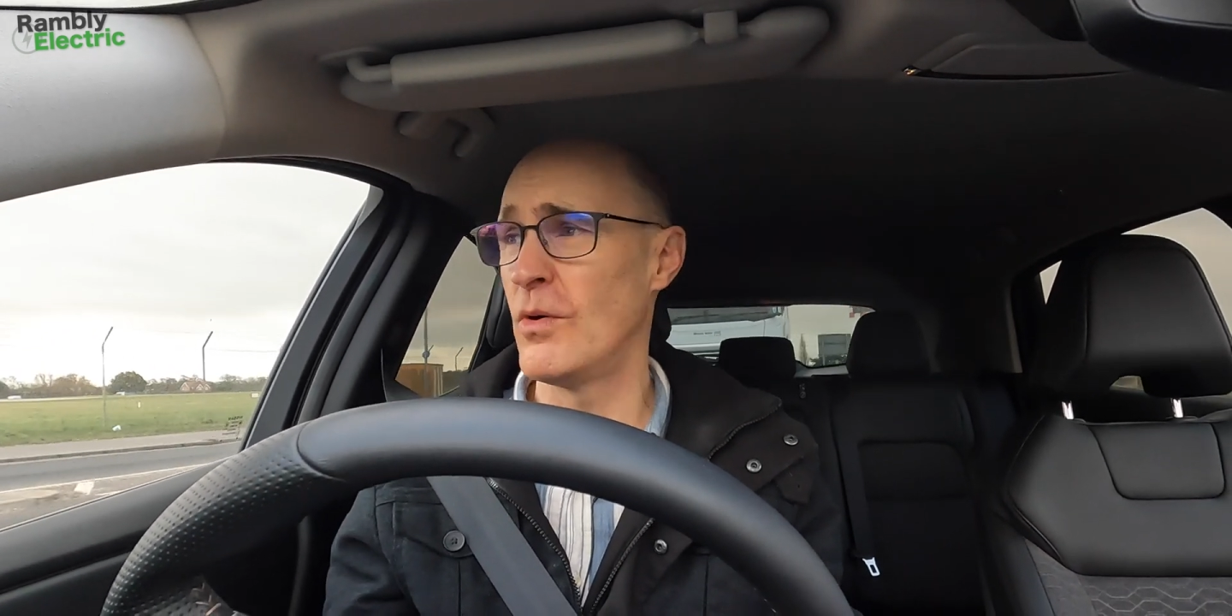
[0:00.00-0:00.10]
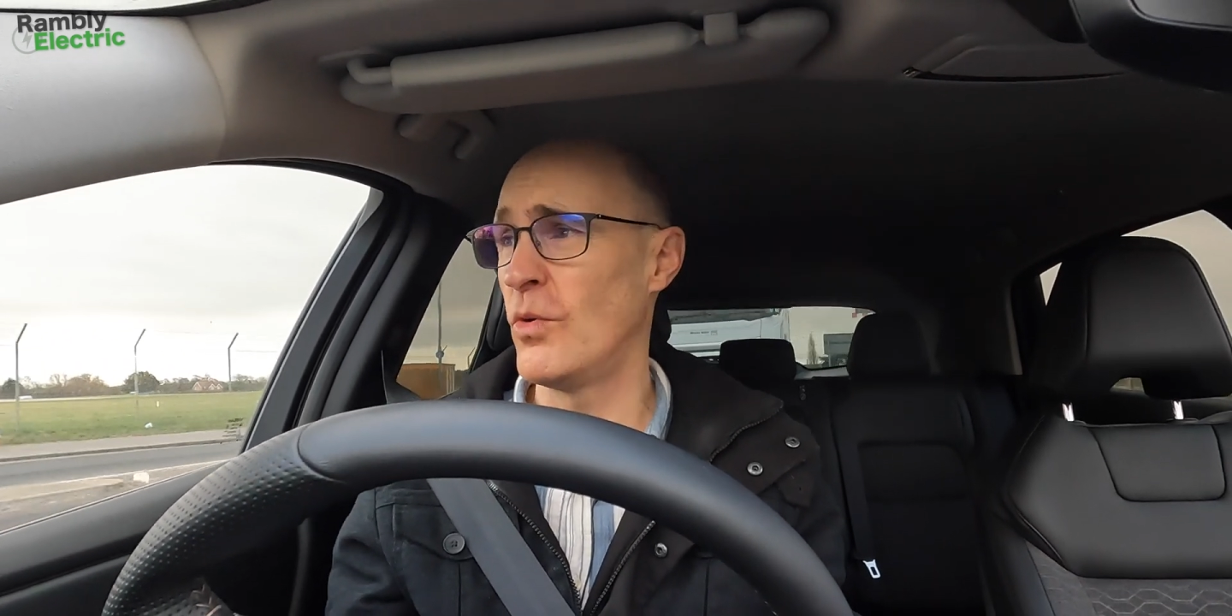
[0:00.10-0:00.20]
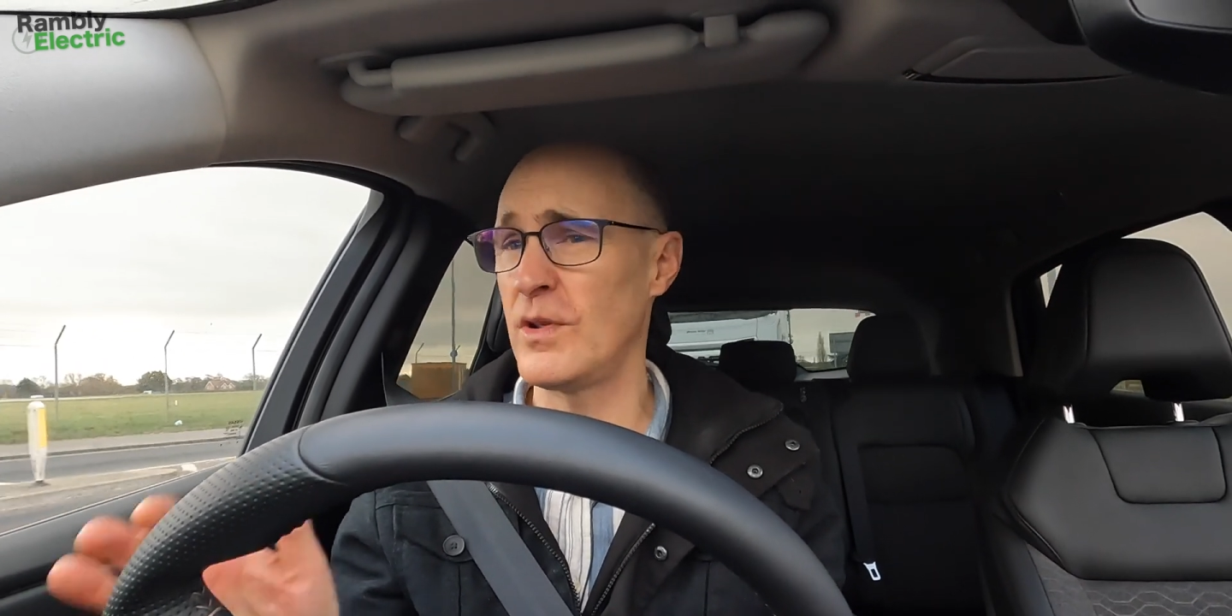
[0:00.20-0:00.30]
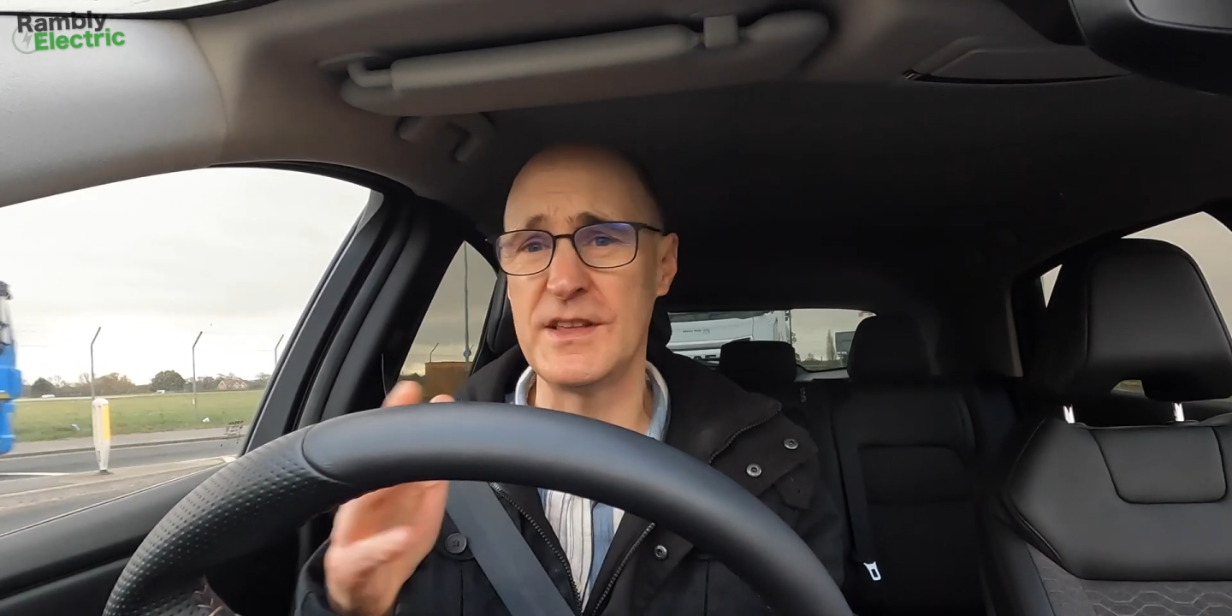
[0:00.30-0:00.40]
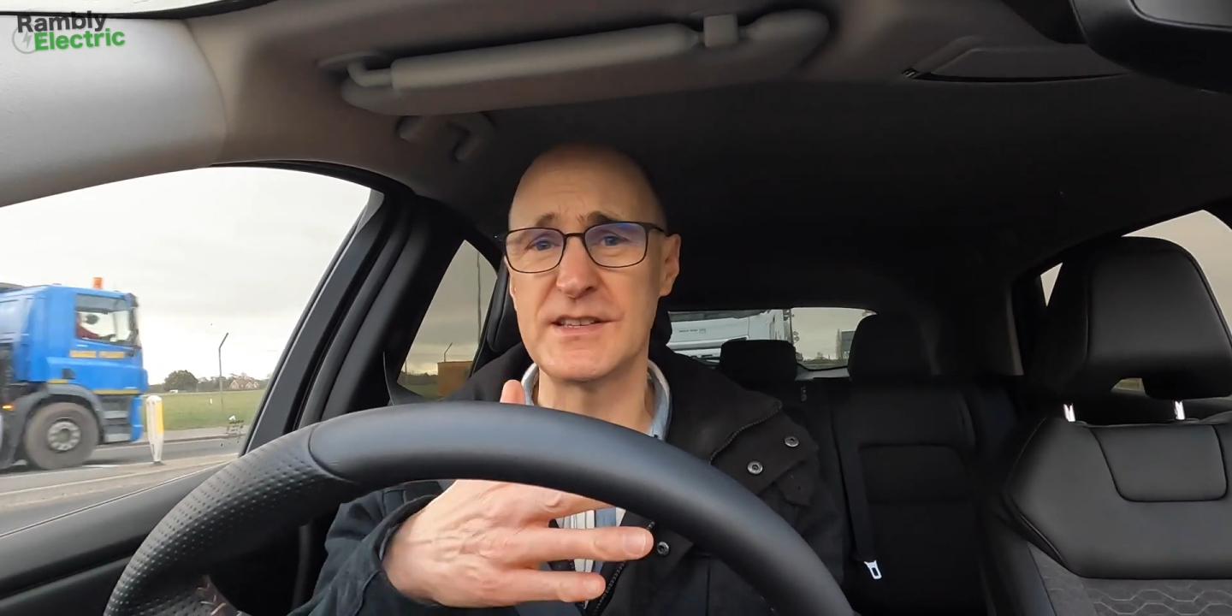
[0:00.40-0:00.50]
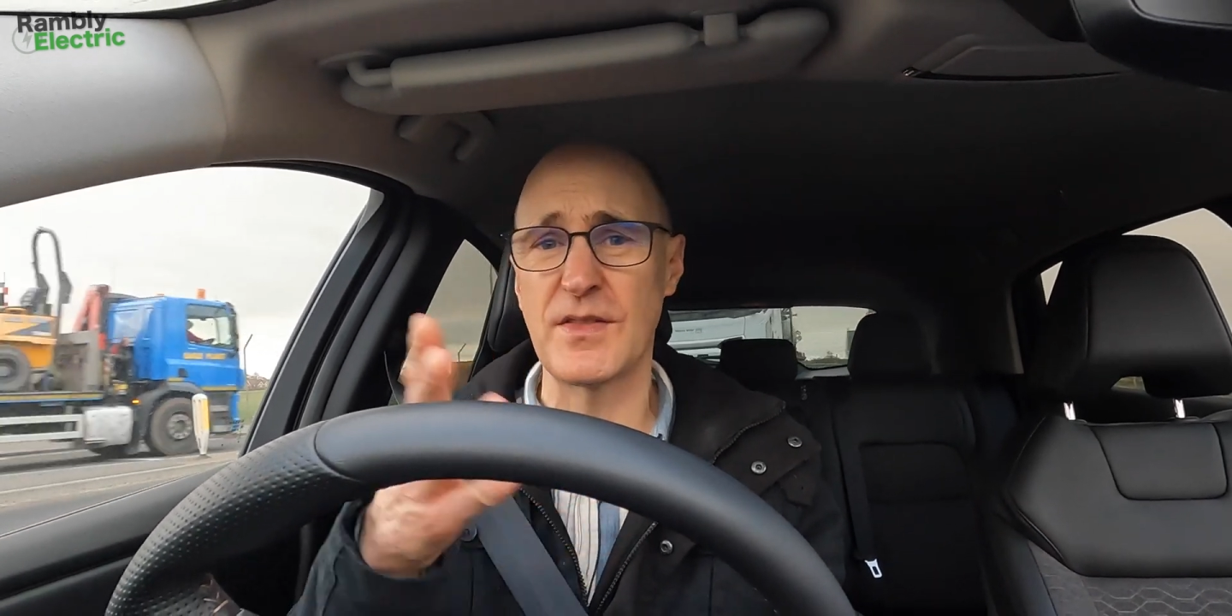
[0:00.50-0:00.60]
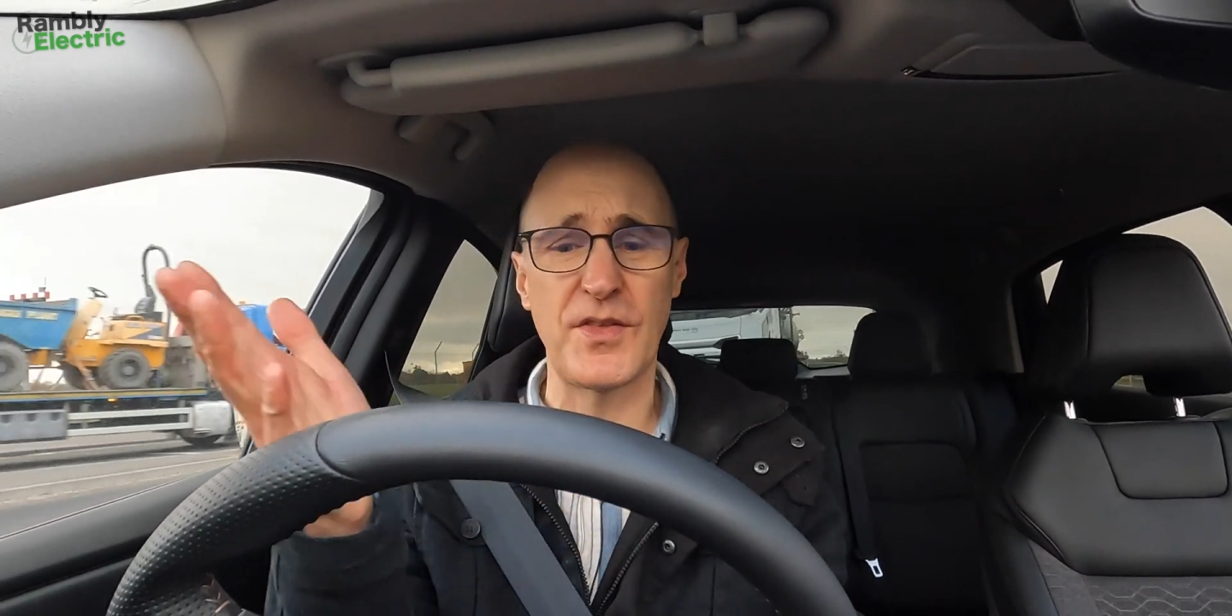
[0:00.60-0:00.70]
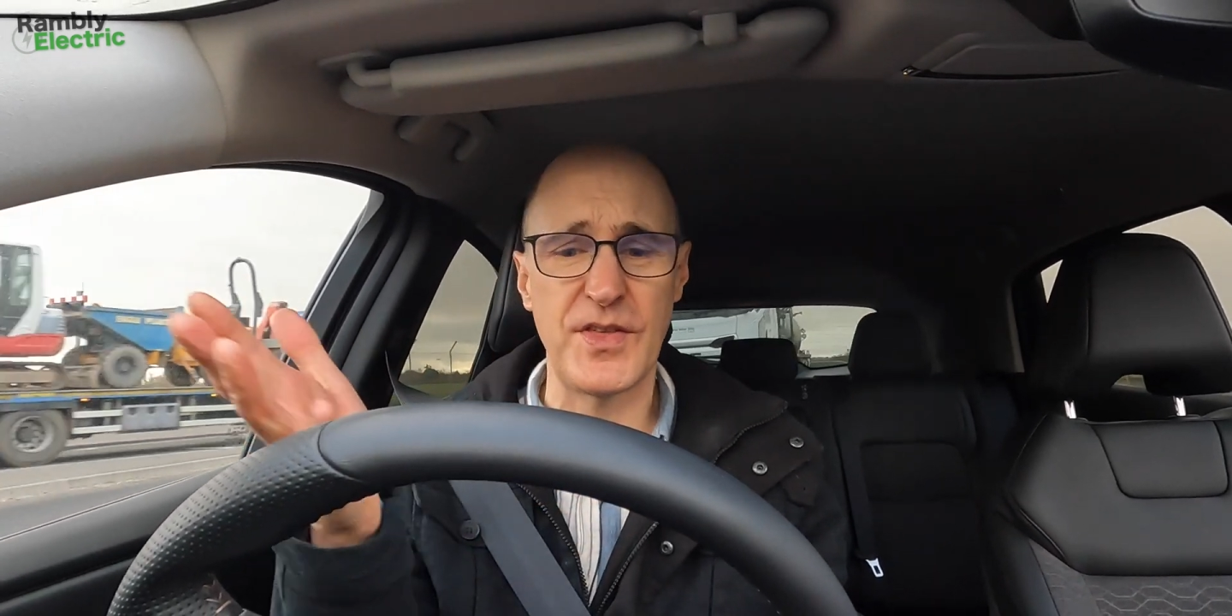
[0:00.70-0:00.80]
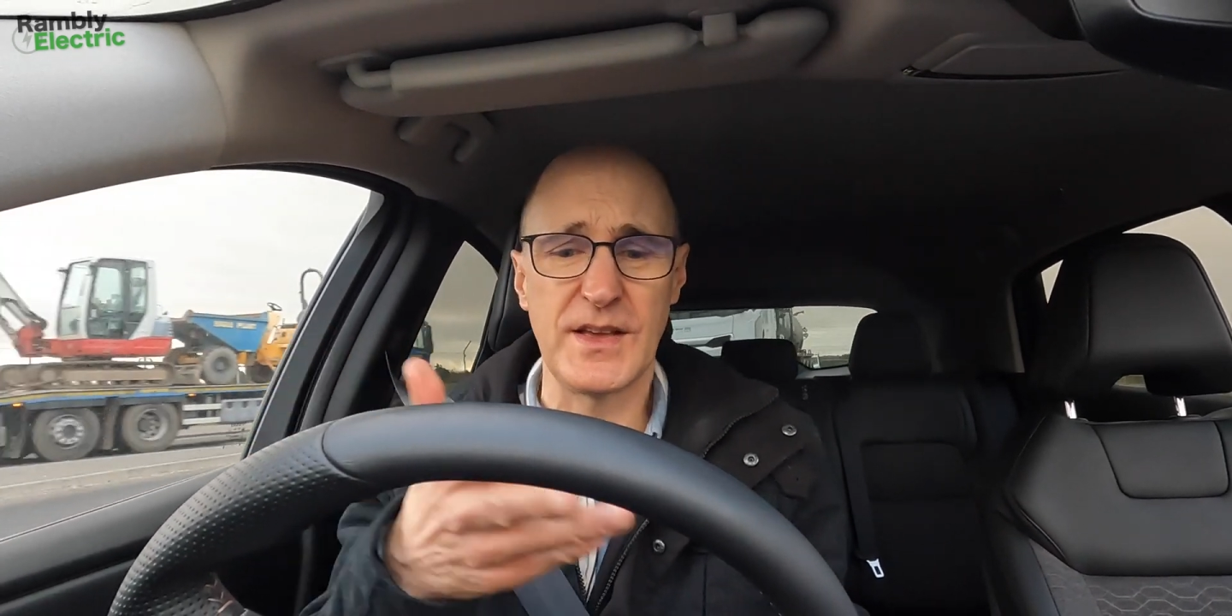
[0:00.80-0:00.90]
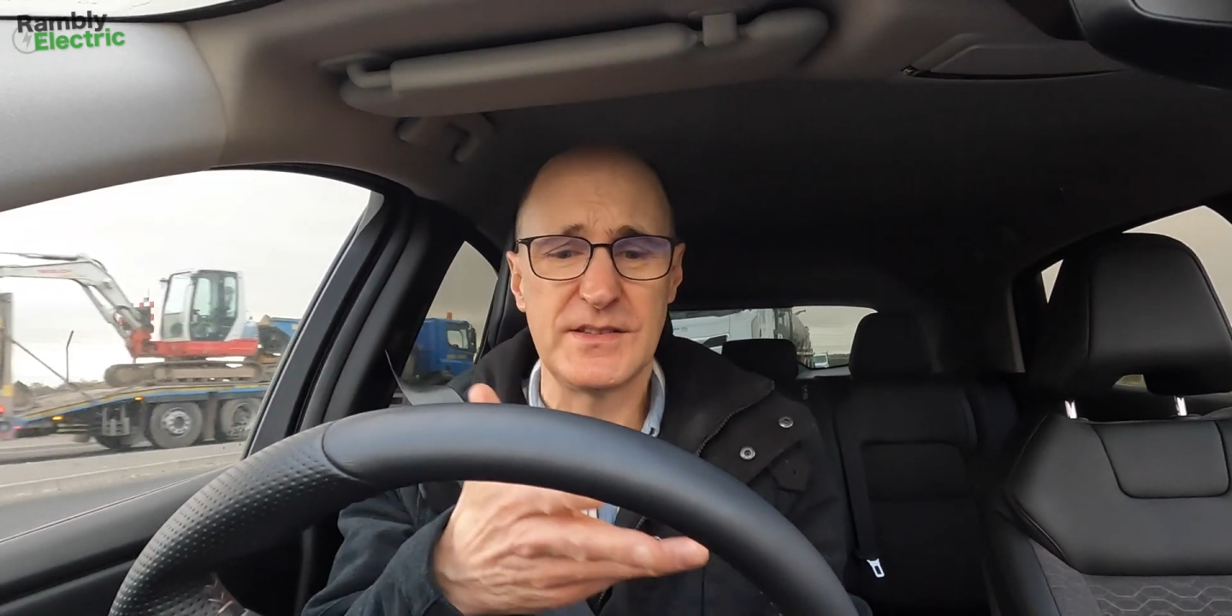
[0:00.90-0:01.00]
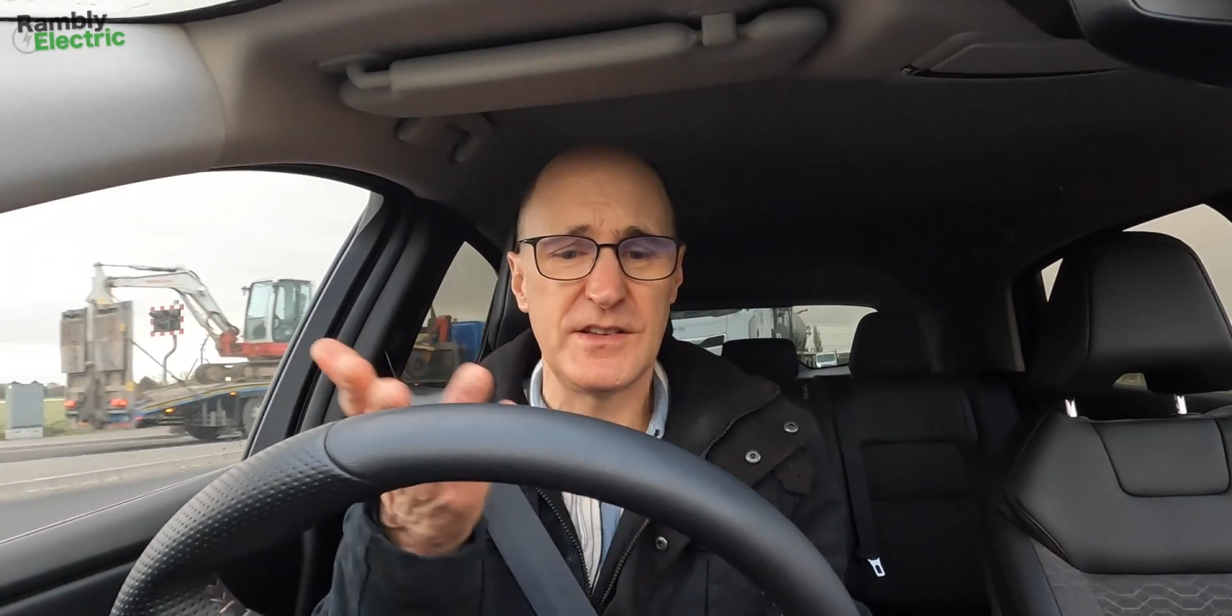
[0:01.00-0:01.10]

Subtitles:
All of these other things,